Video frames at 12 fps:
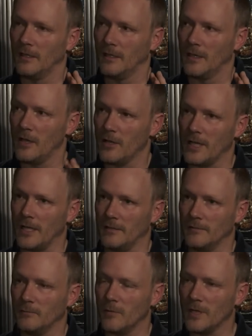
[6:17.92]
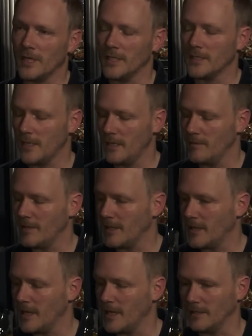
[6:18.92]
Okay, what can I tell you about
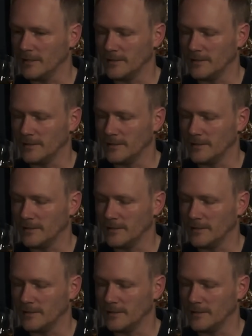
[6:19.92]
that?